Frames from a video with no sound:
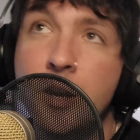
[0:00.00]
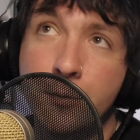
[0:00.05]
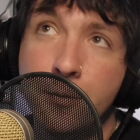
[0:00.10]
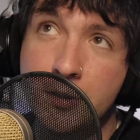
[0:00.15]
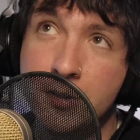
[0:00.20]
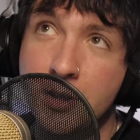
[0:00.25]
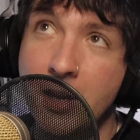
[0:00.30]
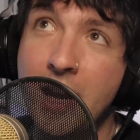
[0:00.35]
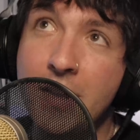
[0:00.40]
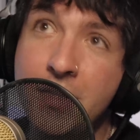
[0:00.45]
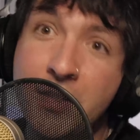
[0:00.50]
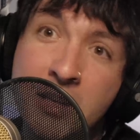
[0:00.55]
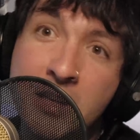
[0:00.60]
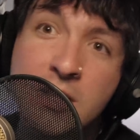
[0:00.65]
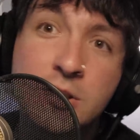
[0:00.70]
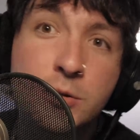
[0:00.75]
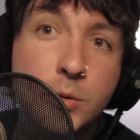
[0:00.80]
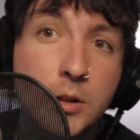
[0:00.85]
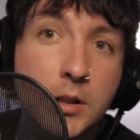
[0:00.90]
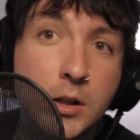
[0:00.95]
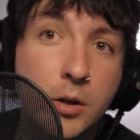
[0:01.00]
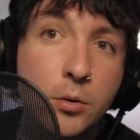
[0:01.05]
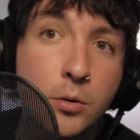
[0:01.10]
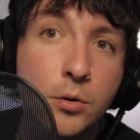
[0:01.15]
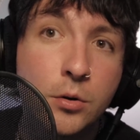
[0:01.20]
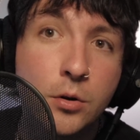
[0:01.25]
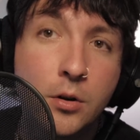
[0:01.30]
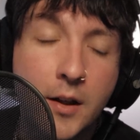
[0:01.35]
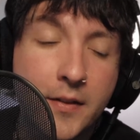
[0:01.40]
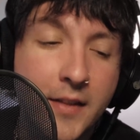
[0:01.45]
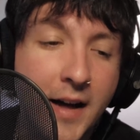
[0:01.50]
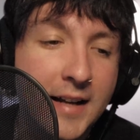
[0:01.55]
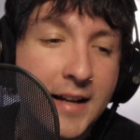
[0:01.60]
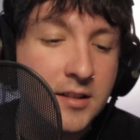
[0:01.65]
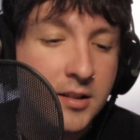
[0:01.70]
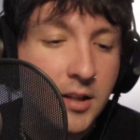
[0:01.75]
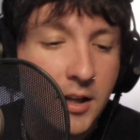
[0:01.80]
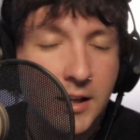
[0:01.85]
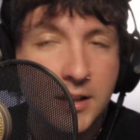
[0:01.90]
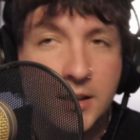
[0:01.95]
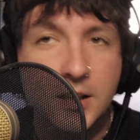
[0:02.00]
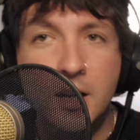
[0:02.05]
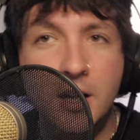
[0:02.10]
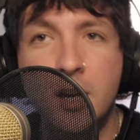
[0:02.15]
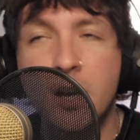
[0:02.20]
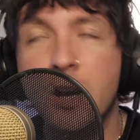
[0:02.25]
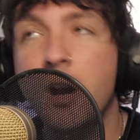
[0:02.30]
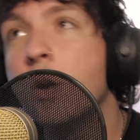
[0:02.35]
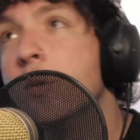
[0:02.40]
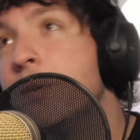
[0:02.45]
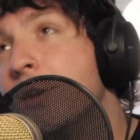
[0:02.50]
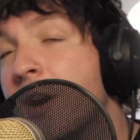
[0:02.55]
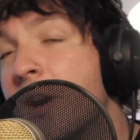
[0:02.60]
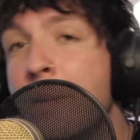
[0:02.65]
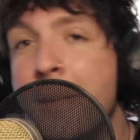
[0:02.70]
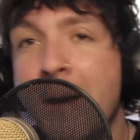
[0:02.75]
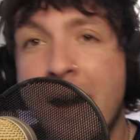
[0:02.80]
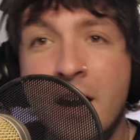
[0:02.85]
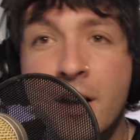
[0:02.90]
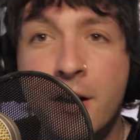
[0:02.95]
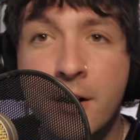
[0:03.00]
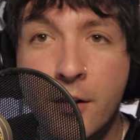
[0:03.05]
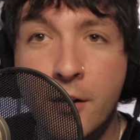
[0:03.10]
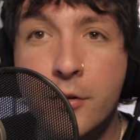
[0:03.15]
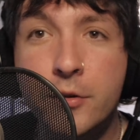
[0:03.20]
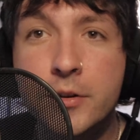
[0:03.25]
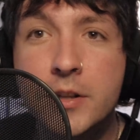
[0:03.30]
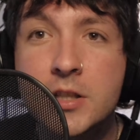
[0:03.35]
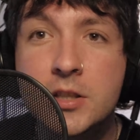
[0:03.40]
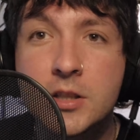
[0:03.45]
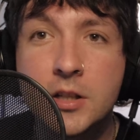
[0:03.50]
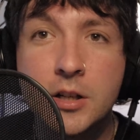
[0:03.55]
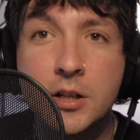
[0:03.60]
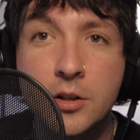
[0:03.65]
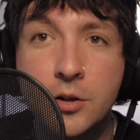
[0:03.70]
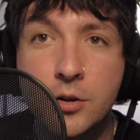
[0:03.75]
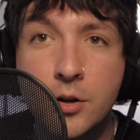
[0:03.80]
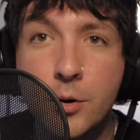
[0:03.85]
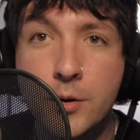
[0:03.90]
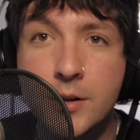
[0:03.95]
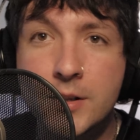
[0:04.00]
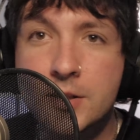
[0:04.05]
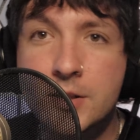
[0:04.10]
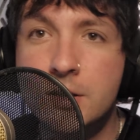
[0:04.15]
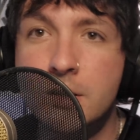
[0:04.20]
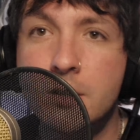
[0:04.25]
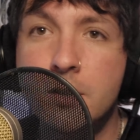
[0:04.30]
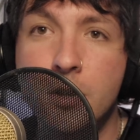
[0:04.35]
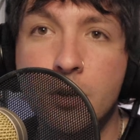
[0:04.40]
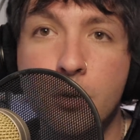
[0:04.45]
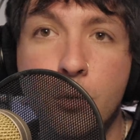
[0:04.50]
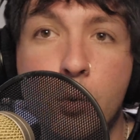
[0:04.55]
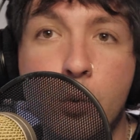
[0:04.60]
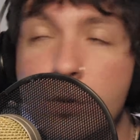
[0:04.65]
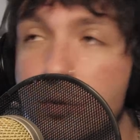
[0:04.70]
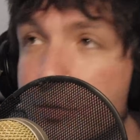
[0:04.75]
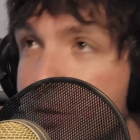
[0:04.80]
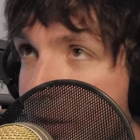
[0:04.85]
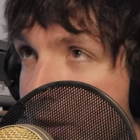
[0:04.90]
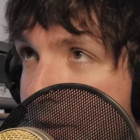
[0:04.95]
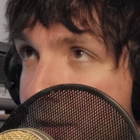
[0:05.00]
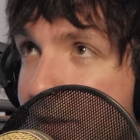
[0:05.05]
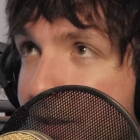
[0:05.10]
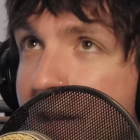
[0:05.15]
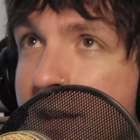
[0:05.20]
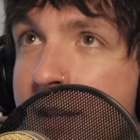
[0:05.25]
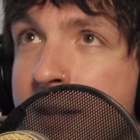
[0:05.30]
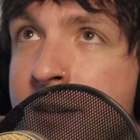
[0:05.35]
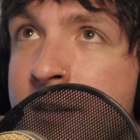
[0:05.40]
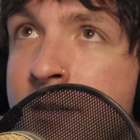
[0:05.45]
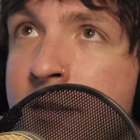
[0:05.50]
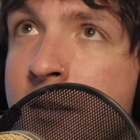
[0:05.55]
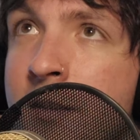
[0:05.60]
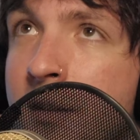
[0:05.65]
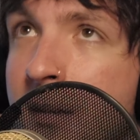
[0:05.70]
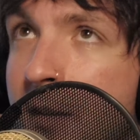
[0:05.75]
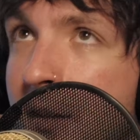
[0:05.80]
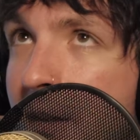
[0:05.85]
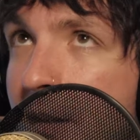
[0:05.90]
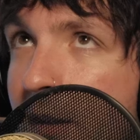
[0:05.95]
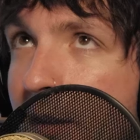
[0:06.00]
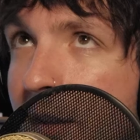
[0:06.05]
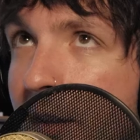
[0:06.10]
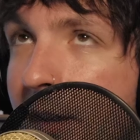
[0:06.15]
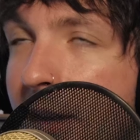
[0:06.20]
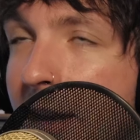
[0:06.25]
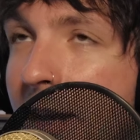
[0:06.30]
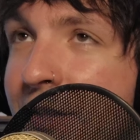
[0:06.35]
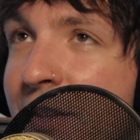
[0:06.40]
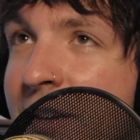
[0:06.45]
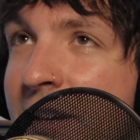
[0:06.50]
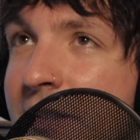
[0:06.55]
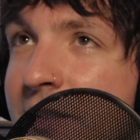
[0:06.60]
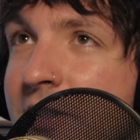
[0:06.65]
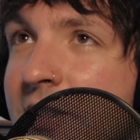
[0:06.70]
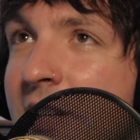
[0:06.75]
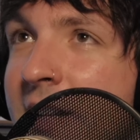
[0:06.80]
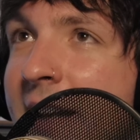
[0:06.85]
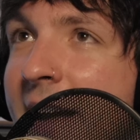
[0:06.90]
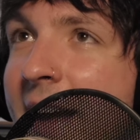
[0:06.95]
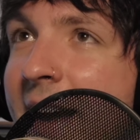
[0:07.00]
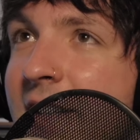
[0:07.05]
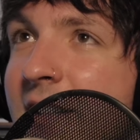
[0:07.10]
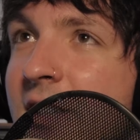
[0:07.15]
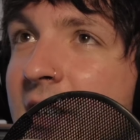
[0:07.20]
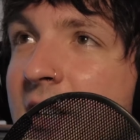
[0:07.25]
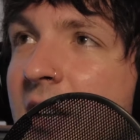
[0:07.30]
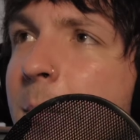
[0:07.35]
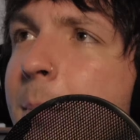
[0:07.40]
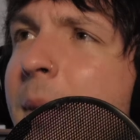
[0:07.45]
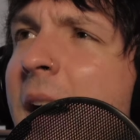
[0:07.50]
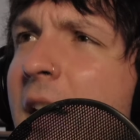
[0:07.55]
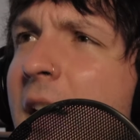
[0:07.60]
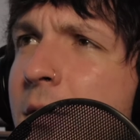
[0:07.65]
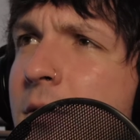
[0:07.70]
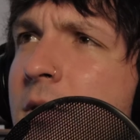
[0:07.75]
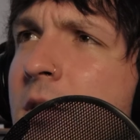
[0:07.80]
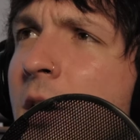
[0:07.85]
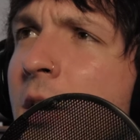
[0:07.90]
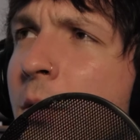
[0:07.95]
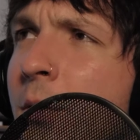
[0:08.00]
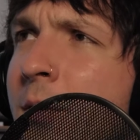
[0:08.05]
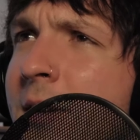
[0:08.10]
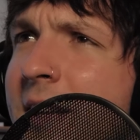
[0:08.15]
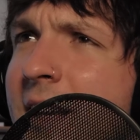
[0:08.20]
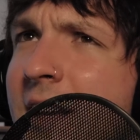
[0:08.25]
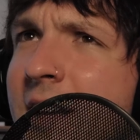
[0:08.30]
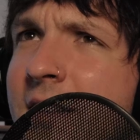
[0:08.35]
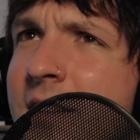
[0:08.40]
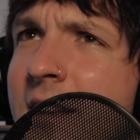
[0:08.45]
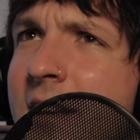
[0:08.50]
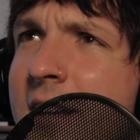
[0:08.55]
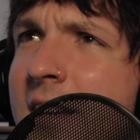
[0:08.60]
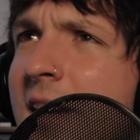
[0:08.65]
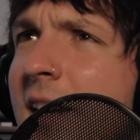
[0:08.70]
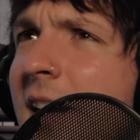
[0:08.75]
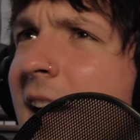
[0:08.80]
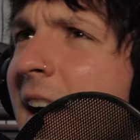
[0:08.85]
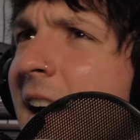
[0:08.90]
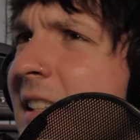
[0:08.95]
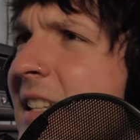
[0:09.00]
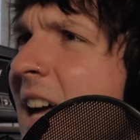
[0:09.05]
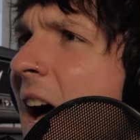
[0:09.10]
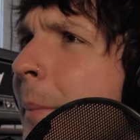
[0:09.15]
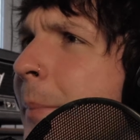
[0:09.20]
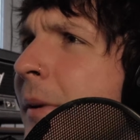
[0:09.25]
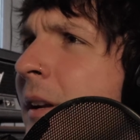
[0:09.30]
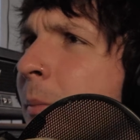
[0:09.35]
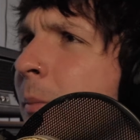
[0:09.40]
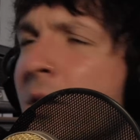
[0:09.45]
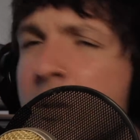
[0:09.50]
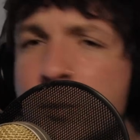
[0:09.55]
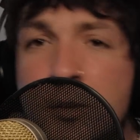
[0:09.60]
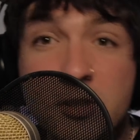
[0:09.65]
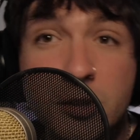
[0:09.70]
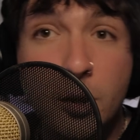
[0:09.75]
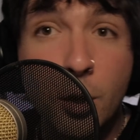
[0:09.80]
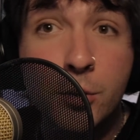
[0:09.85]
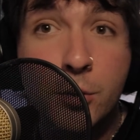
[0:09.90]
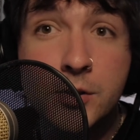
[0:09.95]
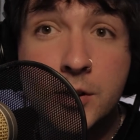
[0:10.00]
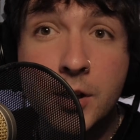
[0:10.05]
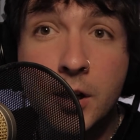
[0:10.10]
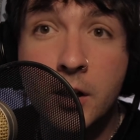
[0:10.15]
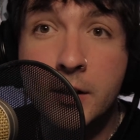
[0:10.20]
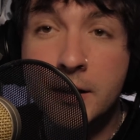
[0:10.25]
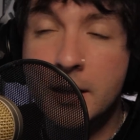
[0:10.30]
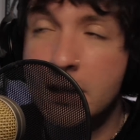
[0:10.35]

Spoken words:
which I think is really cool. That's like the, oh, you come back on another listen and you notice the world that it's in. I think it just kind of adds like a pedal tone again. Like it's happening pretty much the whole song